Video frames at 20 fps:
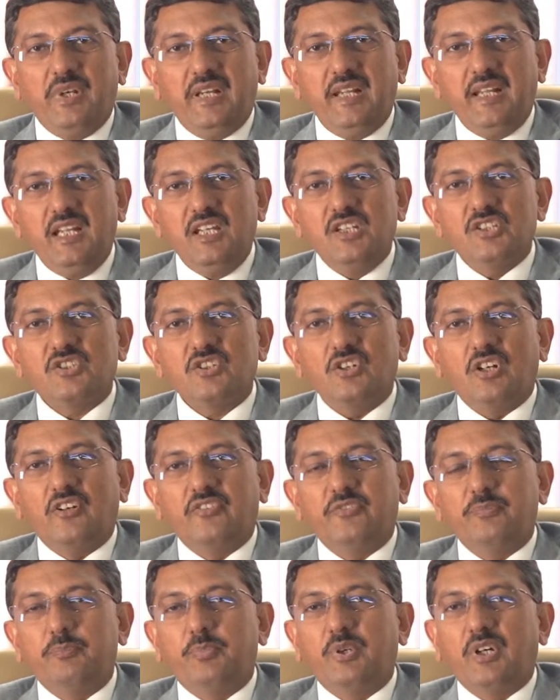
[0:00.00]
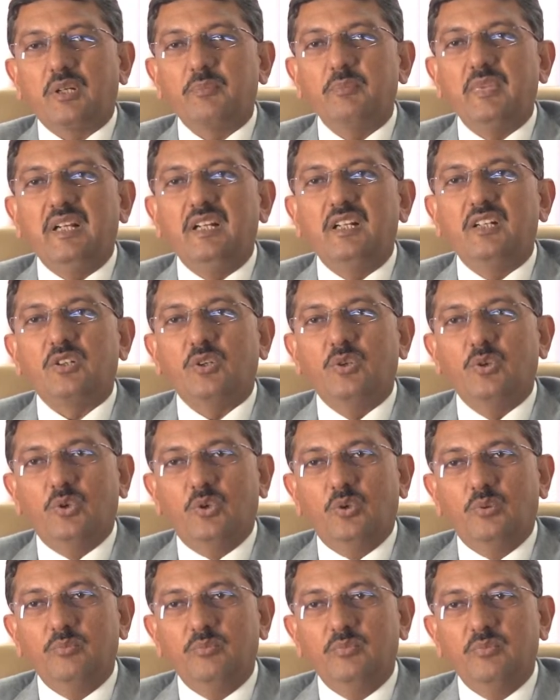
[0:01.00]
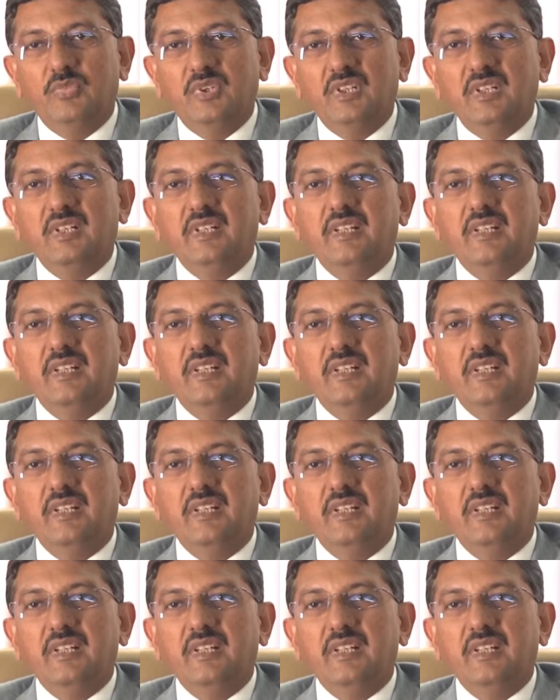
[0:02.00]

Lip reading: place of permanent home